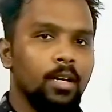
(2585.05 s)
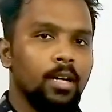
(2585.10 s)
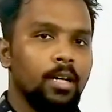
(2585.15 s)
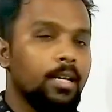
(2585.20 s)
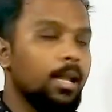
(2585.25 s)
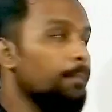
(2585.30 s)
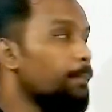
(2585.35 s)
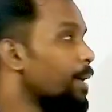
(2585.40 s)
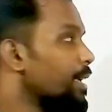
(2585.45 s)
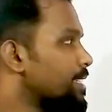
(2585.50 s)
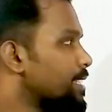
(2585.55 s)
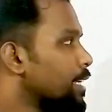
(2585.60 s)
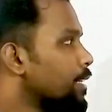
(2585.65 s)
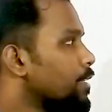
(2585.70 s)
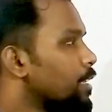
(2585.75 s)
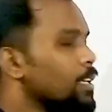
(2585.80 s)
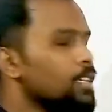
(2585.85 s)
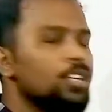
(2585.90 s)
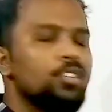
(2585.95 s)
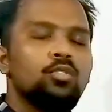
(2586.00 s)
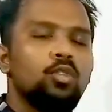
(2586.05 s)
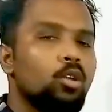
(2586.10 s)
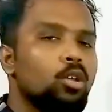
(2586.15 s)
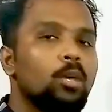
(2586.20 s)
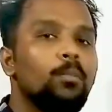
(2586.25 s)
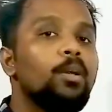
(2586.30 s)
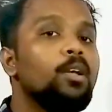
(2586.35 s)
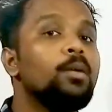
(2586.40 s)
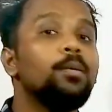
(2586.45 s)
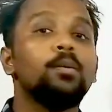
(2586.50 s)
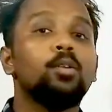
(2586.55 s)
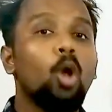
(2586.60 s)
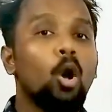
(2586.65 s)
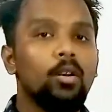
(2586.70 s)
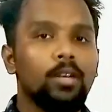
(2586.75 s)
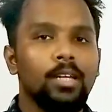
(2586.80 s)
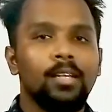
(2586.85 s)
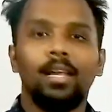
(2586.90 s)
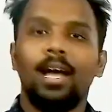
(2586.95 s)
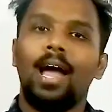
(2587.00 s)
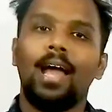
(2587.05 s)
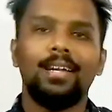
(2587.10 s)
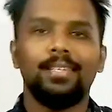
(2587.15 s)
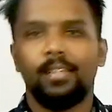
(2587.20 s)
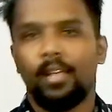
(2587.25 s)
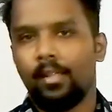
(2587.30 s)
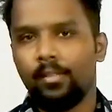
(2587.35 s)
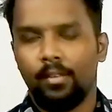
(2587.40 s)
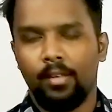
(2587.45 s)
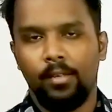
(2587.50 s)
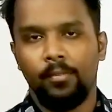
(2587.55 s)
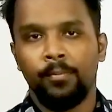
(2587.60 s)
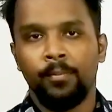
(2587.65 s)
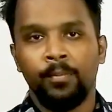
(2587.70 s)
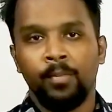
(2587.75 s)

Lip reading: The basic thing is not going to be taught in the higher secondary.